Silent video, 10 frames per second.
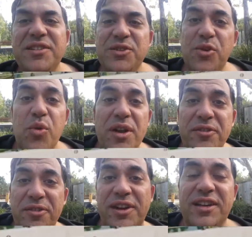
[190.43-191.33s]
you were
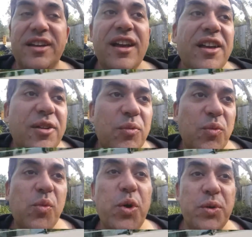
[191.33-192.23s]
wondering
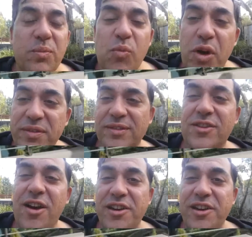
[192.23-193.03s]
what kind